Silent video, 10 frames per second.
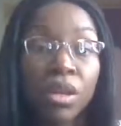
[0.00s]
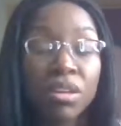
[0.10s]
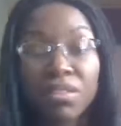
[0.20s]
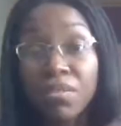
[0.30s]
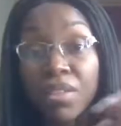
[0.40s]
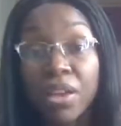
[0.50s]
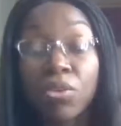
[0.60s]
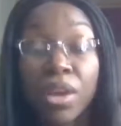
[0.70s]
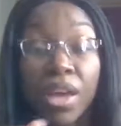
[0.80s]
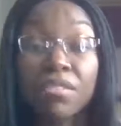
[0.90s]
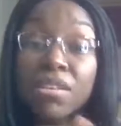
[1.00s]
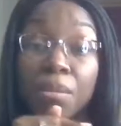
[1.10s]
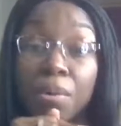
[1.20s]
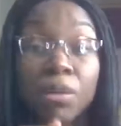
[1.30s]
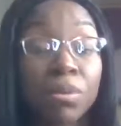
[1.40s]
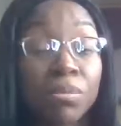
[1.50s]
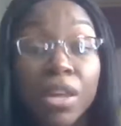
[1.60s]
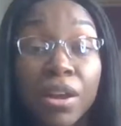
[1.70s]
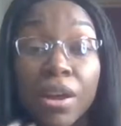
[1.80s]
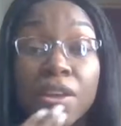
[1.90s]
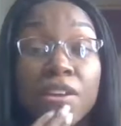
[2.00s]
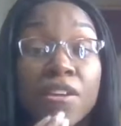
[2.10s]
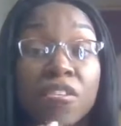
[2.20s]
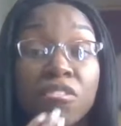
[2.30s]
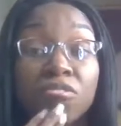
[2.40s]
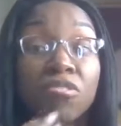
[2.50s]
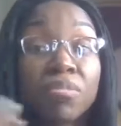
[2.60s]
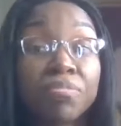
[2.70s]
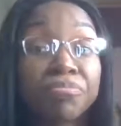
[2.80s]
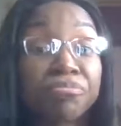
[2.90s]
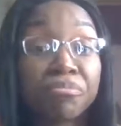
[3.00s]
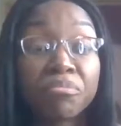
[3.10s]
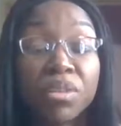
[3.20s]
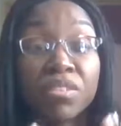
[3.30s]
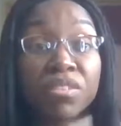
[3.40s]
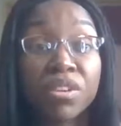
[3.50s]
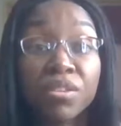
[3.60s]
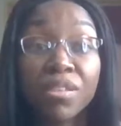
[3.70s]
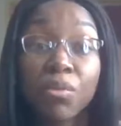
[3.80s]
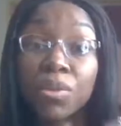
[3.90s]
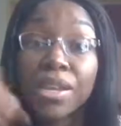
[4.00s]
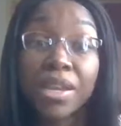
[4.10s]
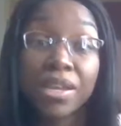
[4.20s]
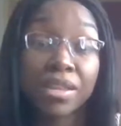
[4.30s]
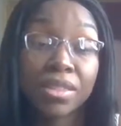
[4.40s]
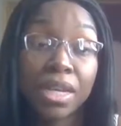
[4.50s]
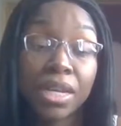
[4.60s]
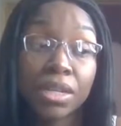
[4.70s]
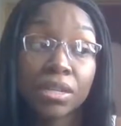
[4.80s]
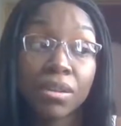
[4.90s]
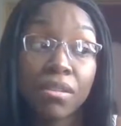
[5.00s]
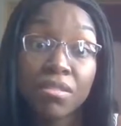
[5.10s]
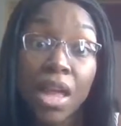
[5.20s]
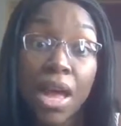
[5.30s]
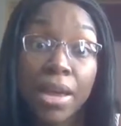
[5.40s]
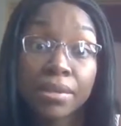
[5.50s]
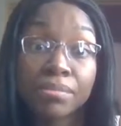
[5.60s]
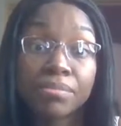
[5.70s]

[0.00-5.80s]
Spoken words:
because I was like, okay, I see a problem there, and me as a nurse, I would not let that slide.